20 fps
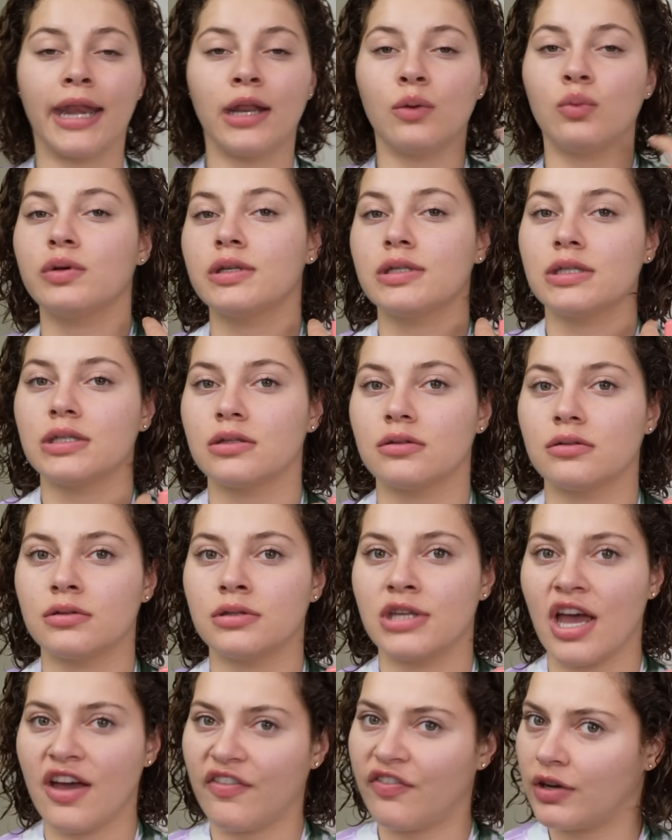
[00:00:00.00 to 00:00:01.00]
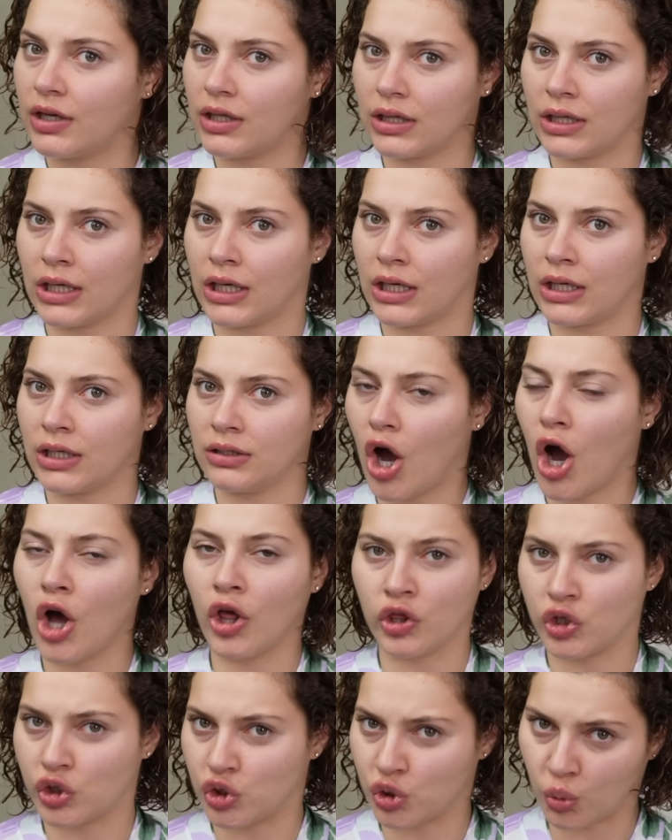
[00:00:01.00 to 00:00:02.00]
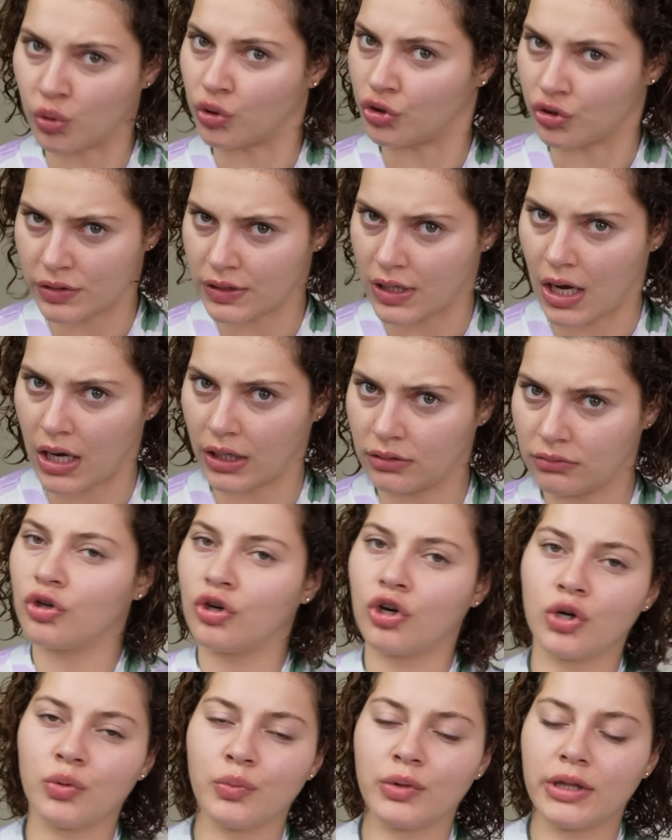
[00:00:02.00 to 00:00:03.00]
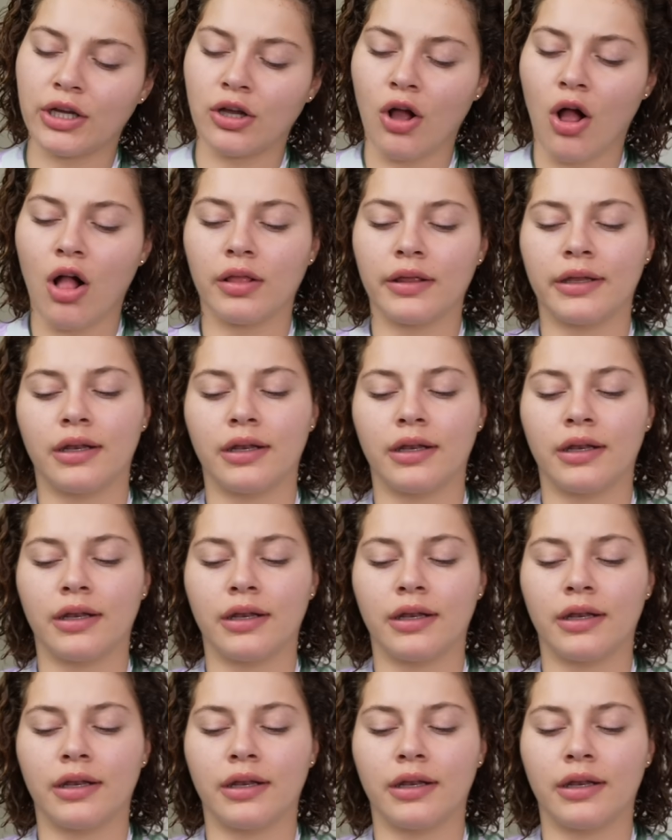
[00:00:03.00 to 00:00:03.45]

And it was definitely on the shorter side. Couldn't really call